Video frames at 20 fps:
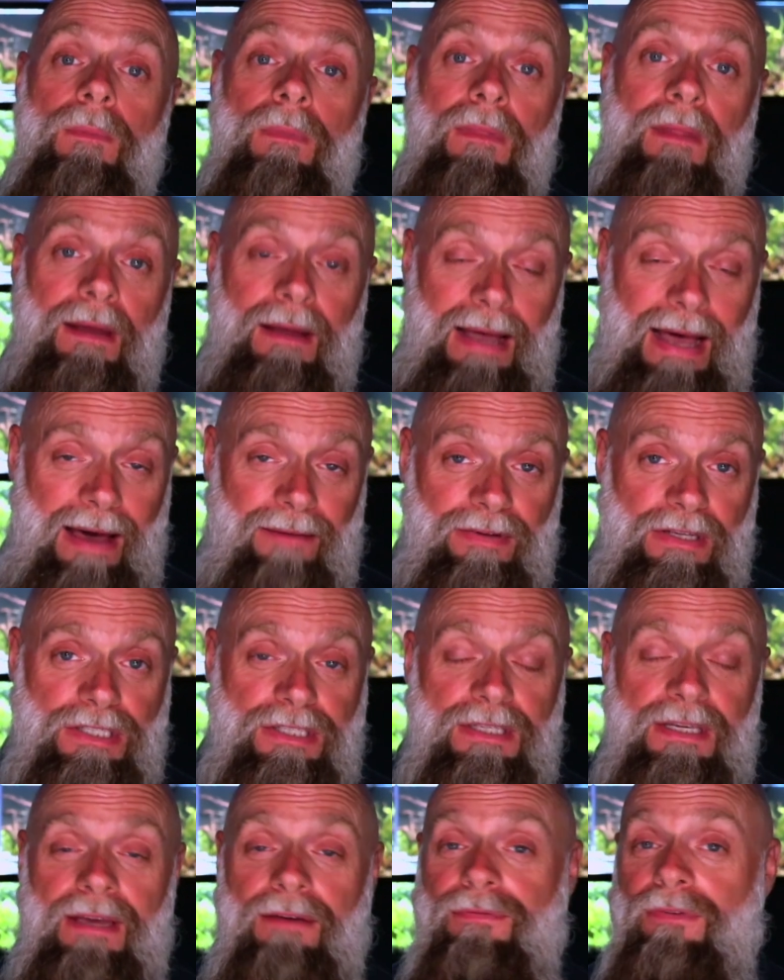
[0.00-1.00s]

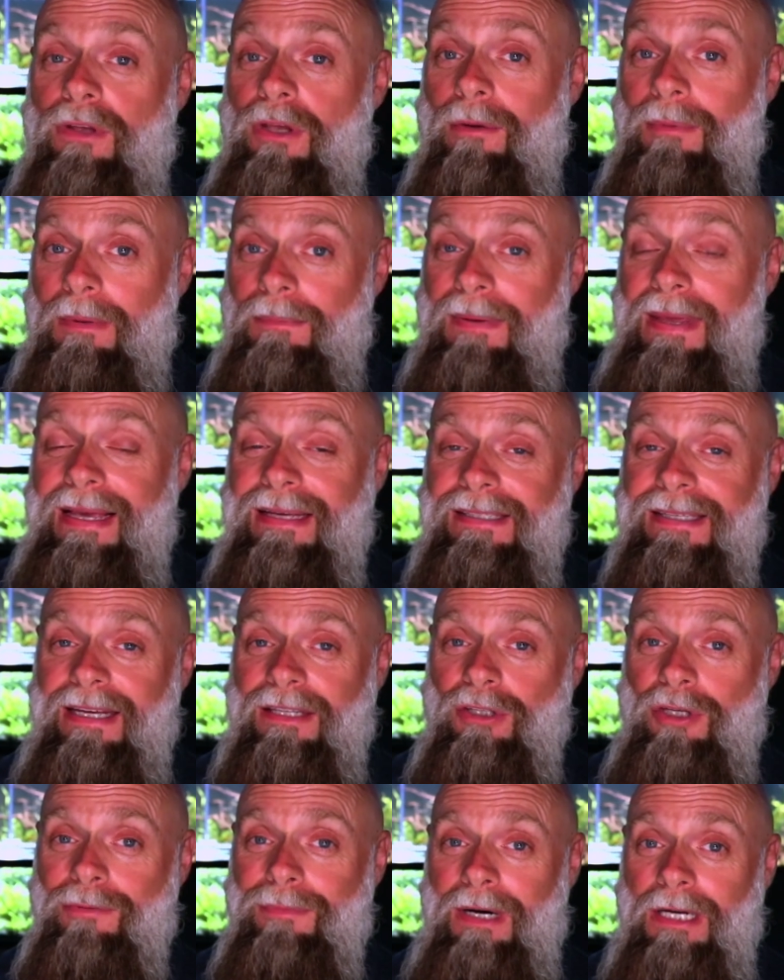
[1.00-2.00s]
Obviously, if human beings
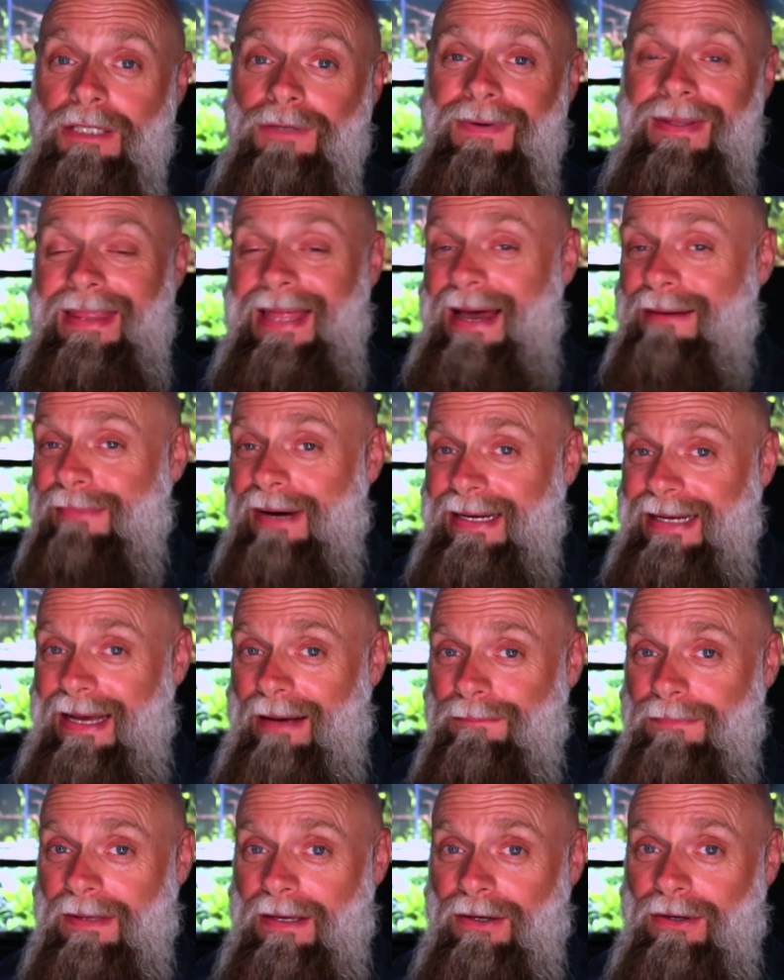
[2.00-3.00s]
get too much of it, that might
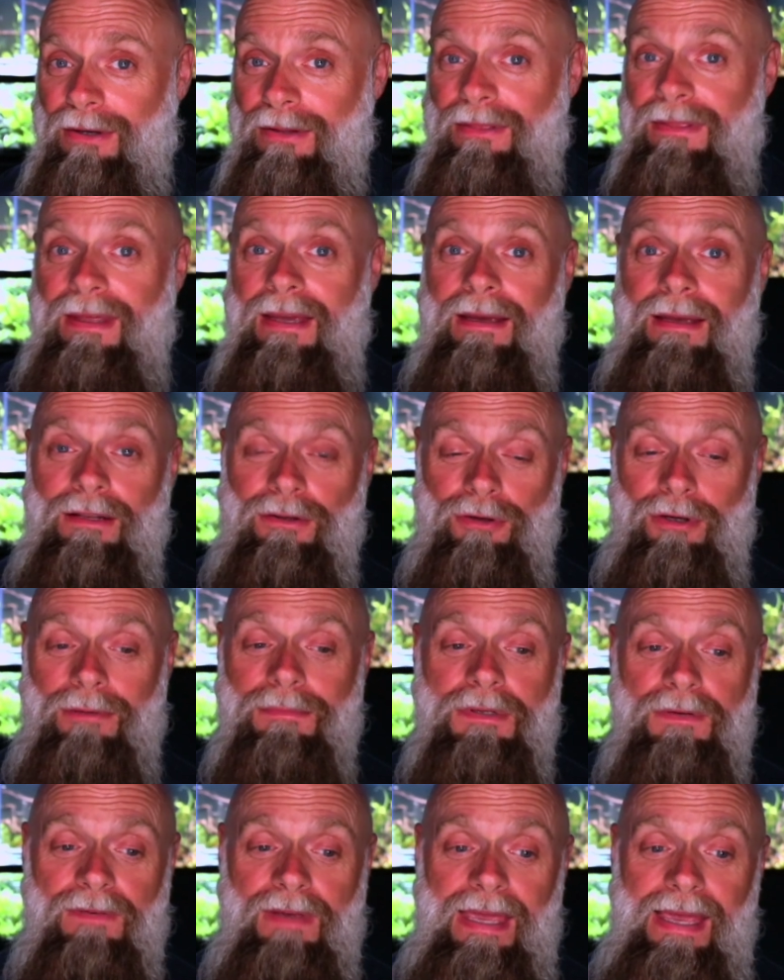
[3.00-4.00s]
not be a good thing in
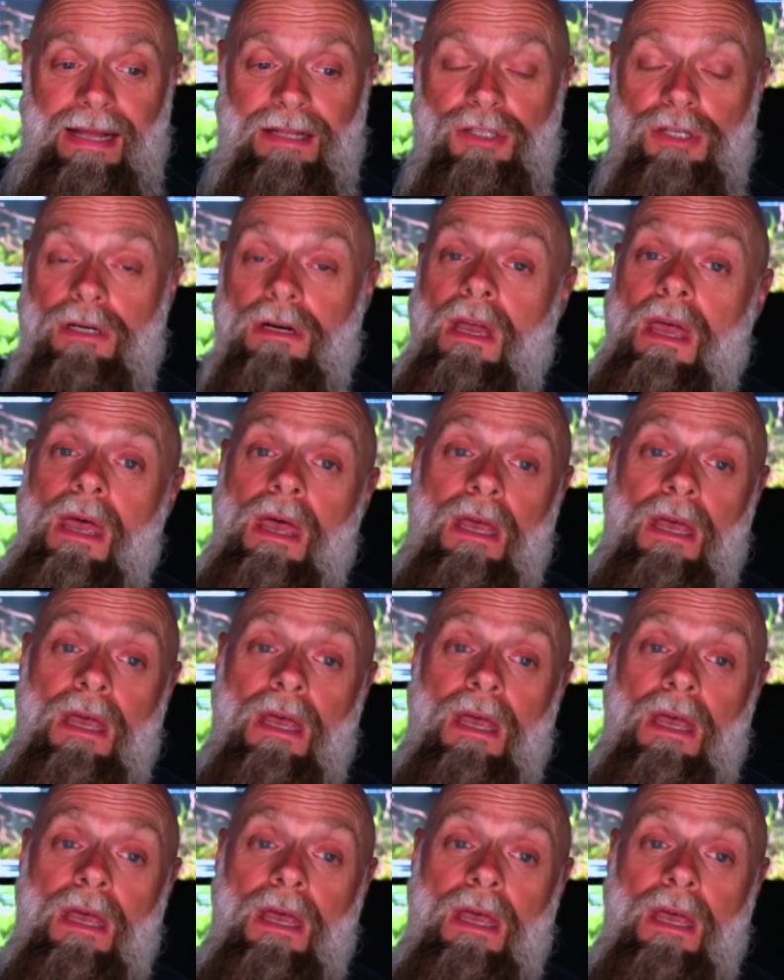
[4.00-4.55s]
terms of cancer.